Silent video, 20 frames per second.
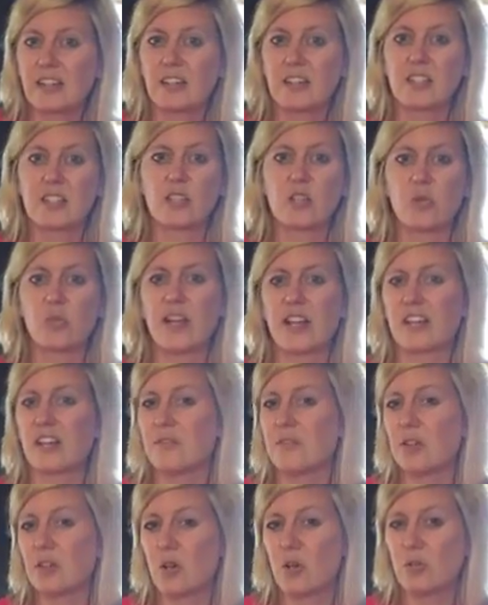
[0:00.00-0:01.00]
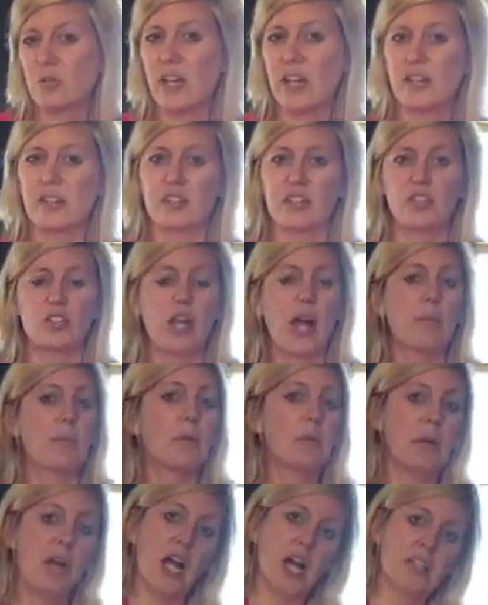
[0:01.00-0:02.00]
So like if you don't like to chop up
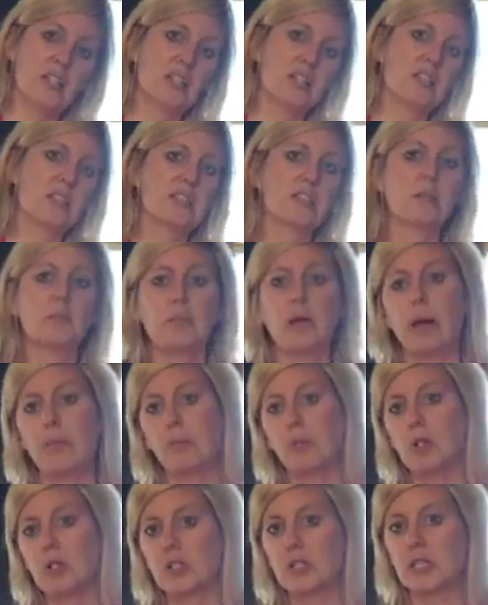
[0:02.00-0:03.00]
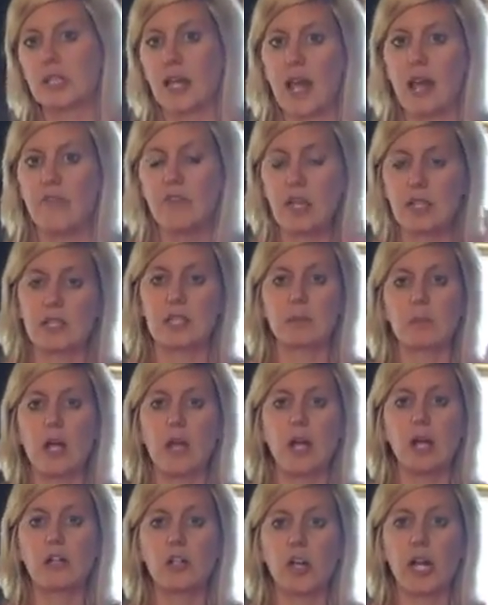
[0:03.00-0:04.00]
onions and peppers and have that smell
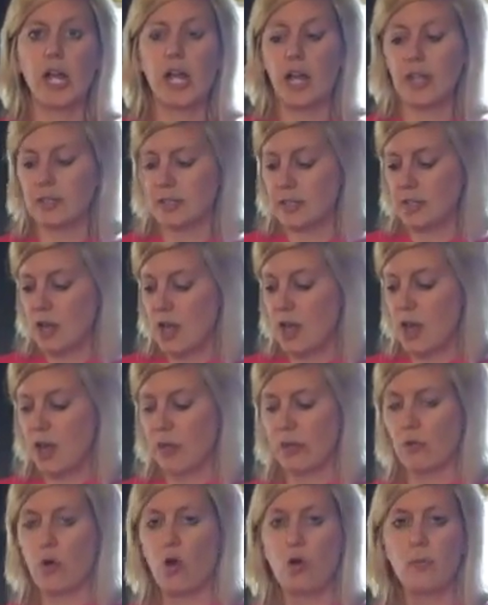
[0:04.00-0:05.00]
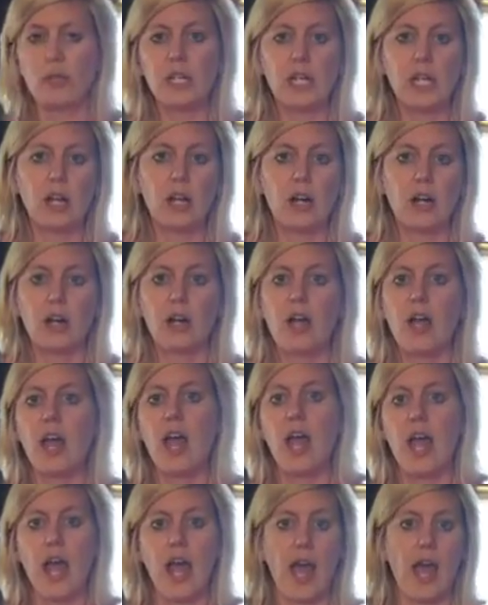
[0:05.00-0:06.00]
on your hands, throw them in here
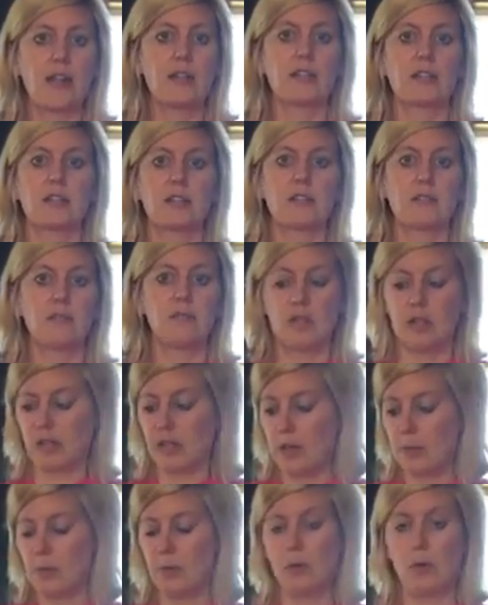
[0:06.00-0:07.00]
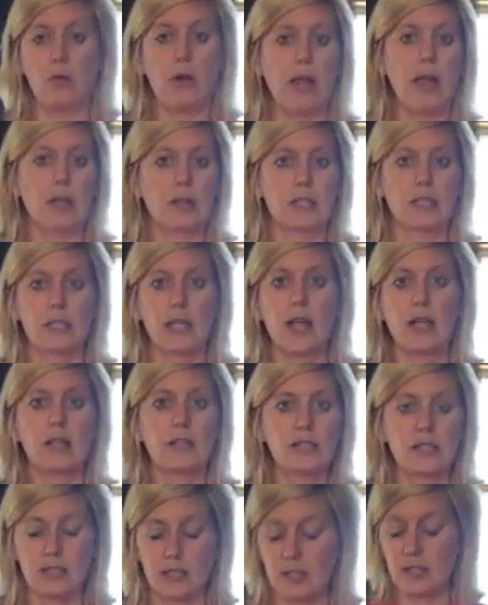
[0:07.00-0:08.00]
and a couple of cranks and
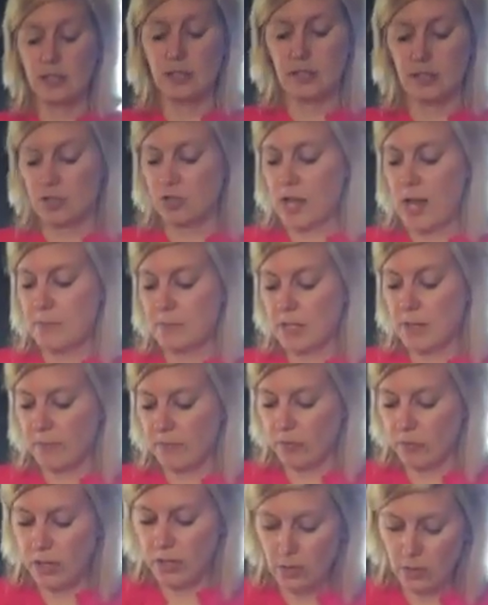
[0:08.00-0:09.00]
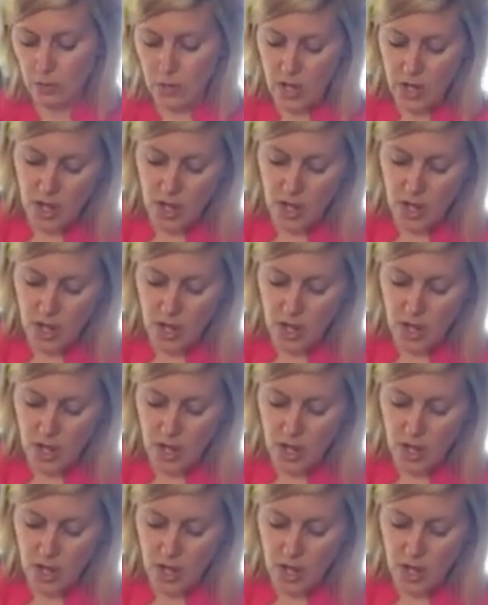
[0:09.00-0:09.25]
it's chopped up for you.